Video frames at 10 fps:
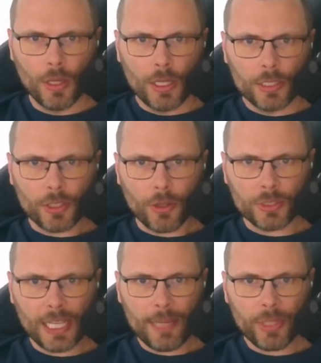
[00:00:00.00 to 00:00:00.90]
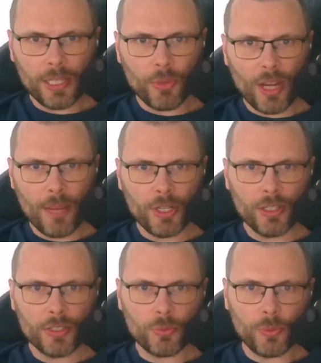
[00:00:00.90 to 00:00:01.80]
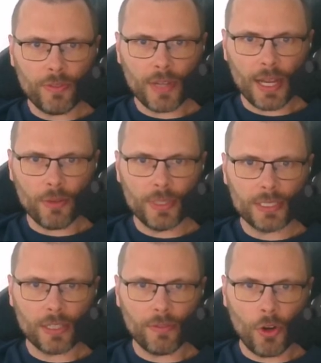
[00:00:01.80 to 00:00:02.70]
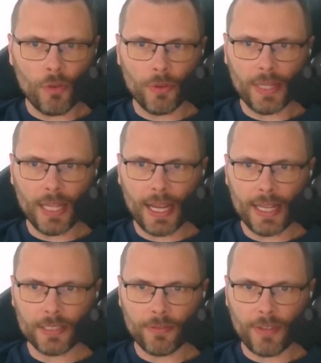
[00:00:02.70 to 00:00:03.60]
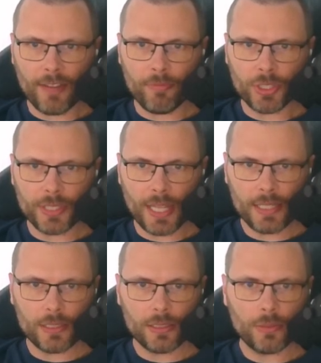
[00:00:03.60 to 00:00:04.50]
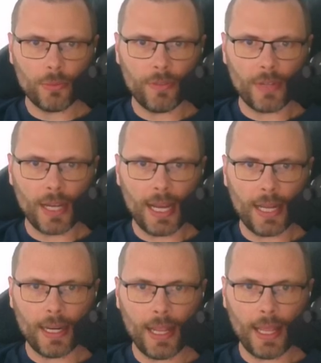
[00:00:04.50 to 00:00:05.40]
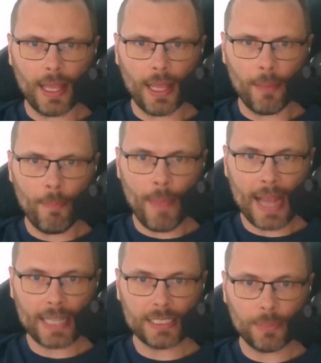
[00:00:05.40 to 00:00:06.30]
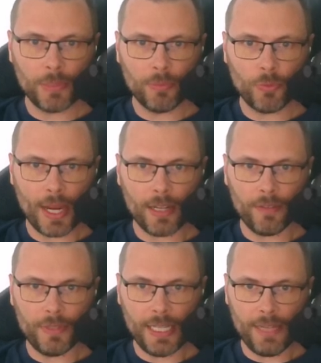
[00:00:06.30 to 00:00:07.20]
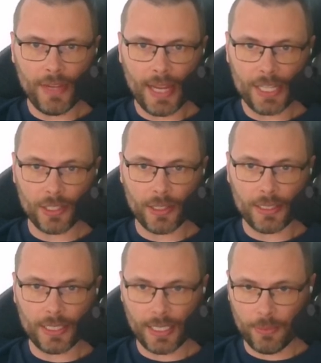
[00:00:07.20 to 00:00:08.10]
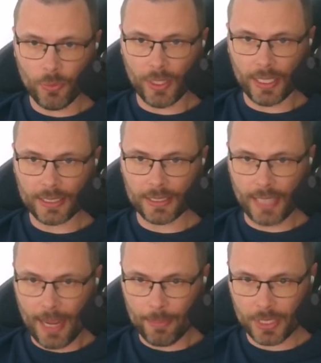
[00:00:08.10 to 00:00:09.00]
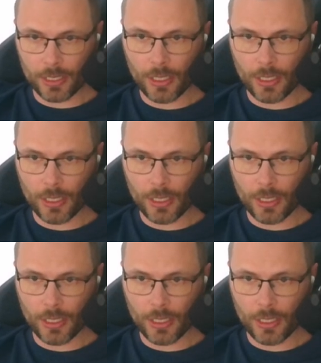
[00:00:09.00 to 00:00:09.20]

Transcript: So sampling parameters, we've got a risk of over-reliance of 5%. We've got a maximum rate of deviation the team will accept